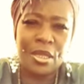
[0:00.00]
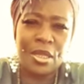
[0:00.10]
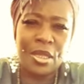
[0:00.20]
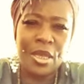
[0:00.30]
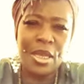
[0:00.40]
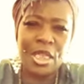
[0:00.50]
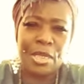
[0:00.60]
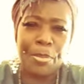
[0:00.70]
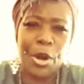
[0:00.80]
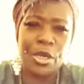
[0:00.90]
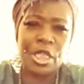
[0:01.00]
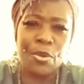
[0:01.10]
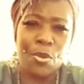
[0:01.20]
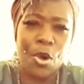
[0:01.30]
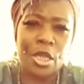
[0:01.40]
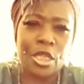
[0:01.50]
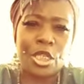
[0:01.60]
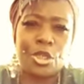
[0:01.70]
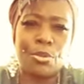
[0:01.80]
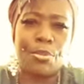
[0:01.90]
this person wants
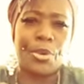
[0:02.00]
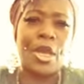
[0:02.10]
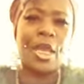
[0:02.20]
to bring